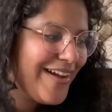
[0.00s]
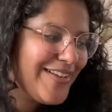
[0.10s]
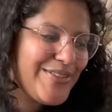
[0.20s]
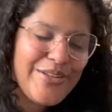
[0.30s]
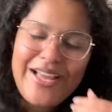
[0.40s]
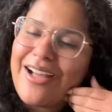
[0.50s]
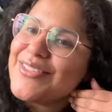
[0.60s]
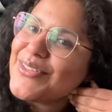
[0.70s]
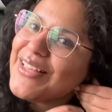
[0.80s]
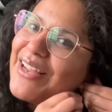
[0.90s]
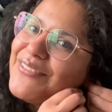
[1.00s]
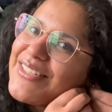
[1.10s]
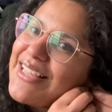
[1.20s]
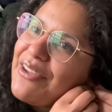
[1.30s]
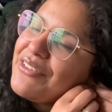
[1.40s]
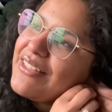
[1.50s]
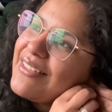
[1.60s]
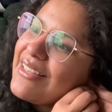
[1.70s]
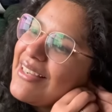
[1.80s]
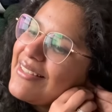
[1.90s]
So yeah, so that was
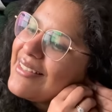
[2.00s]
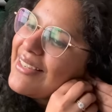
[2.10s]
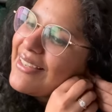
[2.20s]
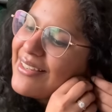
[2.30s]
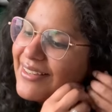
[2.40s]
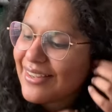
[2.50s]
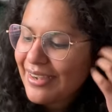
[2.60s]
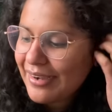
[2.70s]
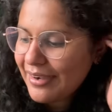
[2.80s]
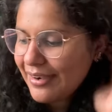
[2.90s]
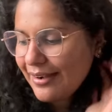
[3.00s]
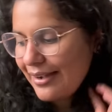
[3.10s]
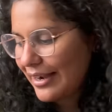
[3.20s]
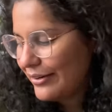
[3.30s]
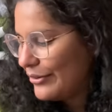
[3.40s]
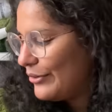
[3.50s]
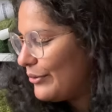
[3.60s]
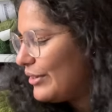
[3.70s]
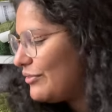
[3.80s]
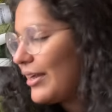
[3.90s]
everything, I think. I don't know
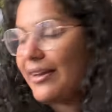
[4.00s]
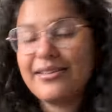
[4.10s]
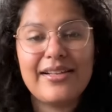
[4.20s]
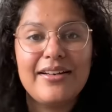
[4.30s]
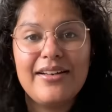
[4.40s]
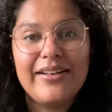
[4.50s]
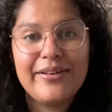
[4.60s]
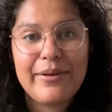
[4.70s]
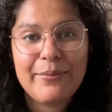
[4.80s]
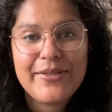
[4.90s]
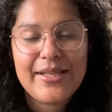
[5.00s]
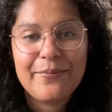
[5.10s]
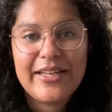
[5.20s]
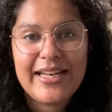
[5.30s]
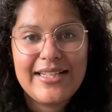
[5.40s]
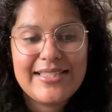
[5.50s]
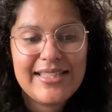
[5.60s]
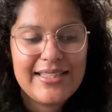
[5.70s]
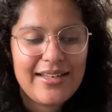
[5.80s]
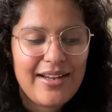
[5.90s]
if I'll suddenly remember something else
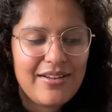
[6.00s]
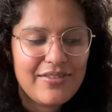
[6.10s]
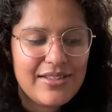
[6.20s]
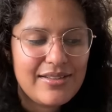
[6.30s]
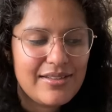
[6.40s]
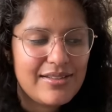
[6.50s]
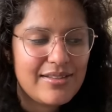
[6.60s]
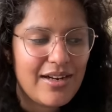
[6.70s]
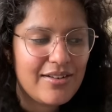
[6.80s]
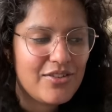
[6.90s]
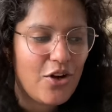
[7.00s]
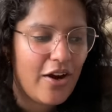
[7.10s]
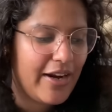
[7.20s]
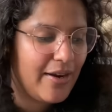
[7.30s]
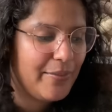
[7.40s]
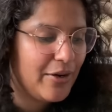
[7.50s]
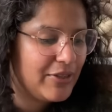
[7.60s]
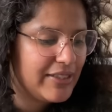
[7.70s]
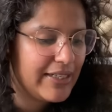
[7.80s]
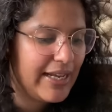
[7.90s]
and then I will start talking about
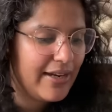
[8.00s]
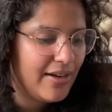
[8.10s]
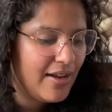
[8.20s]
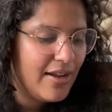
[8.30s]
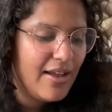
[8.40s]
it again.